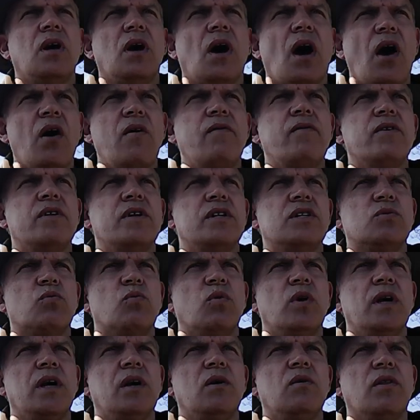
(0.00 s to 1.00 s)
over this
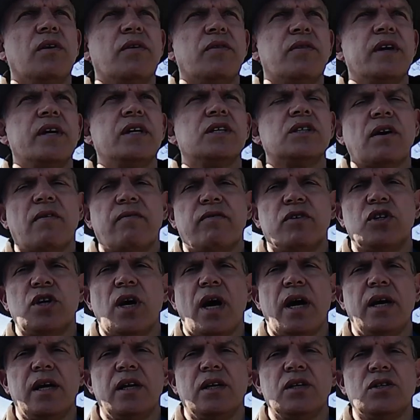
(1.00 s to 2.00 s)
week, the things I've
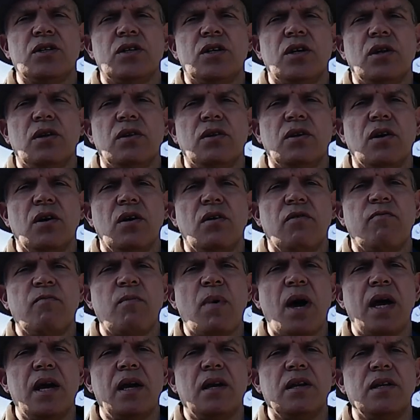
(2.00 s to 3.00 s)
changed that have
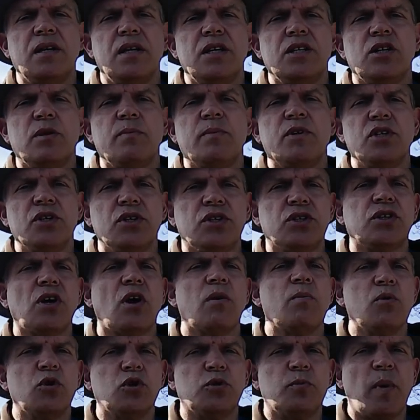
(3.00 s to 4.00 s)
made these images
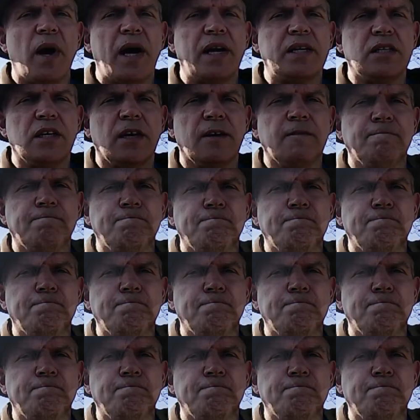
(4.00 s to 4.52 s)
so much better.